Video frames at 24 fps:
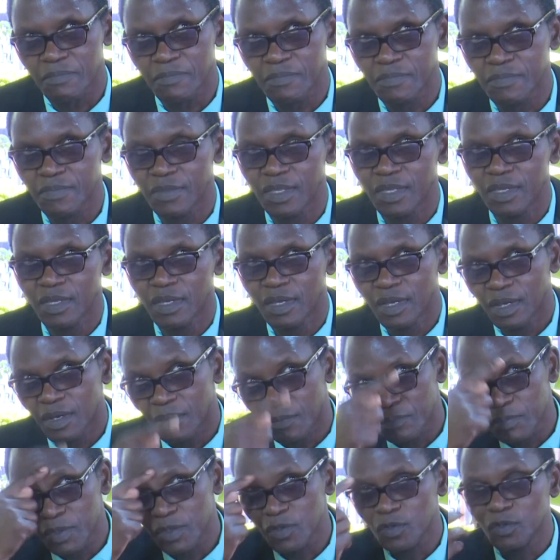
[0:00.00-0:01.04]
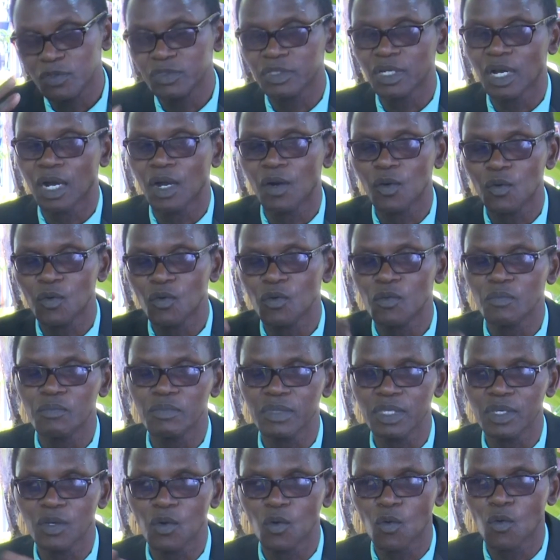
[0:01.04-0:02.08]
I can advise them,
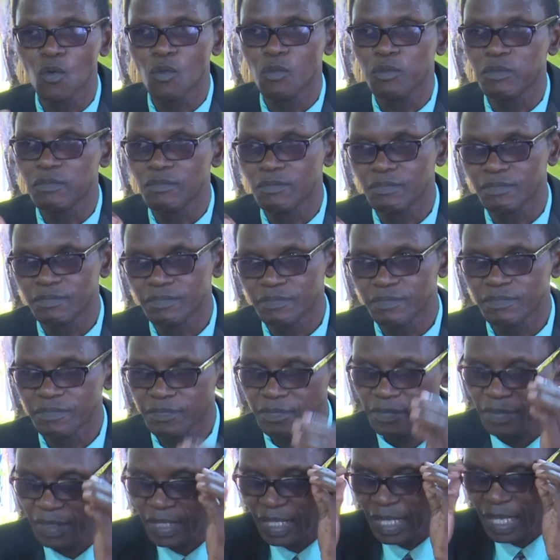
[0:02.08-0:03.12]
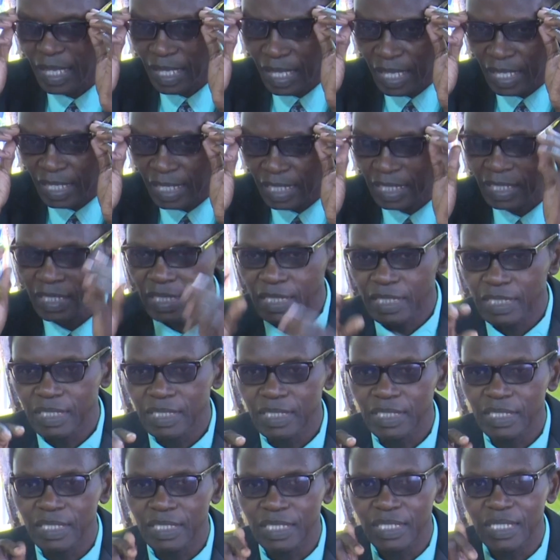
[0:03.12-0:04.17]
because
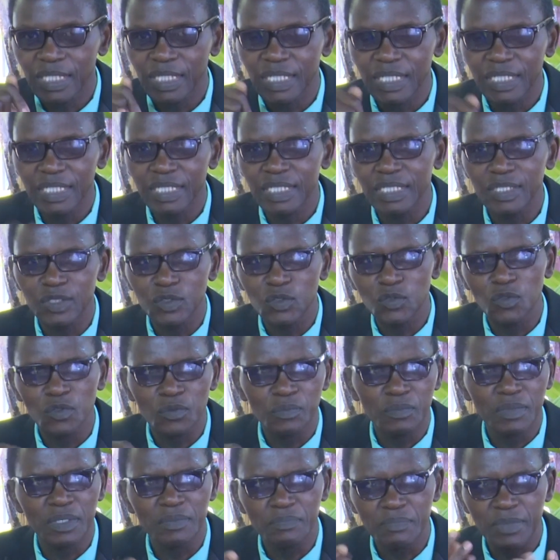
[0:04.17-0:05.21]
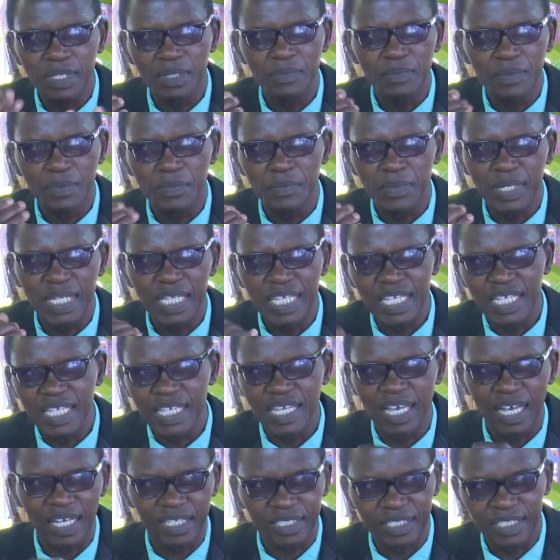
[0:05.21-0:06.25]
initially when I became deaf, I did not
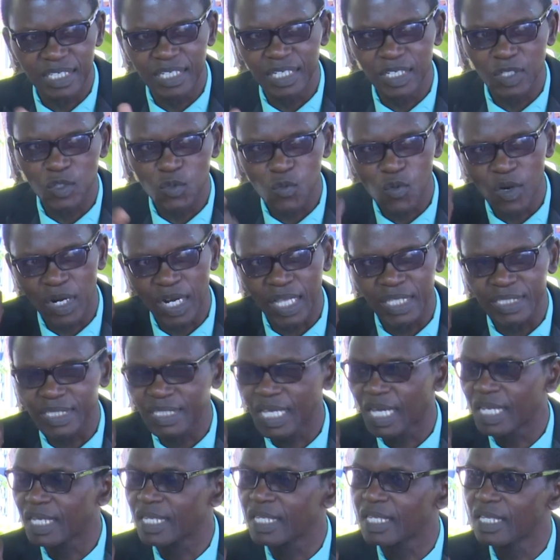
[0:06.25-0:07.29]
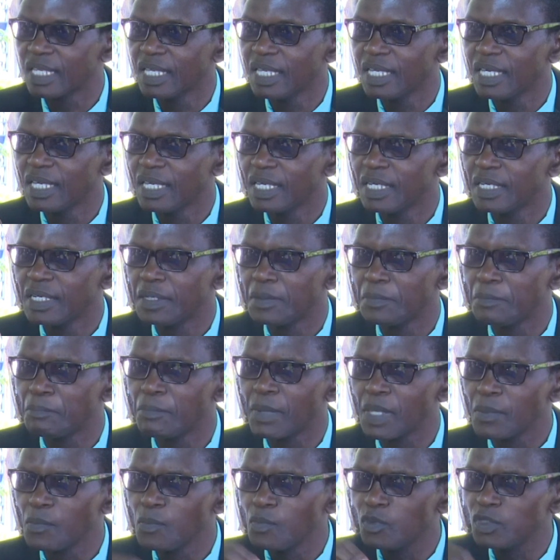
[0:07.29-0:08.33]
have hope.
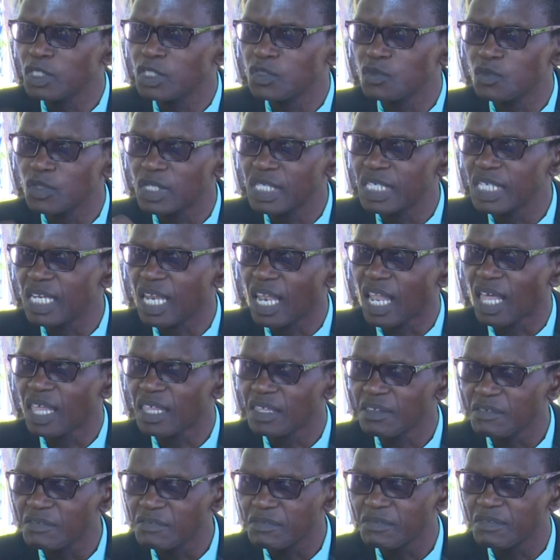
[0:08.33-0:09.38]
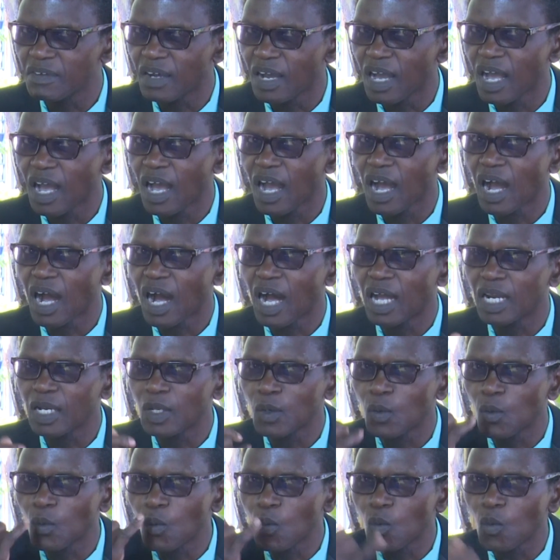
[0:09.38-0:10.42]
But later
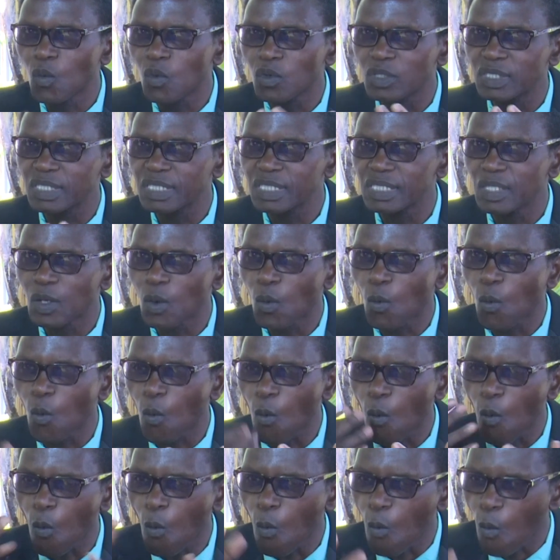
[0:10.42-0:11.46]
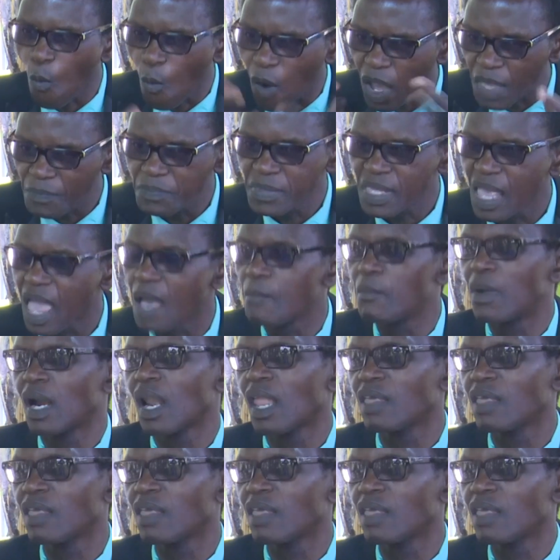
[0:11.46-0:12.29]
in my life, I understood my position.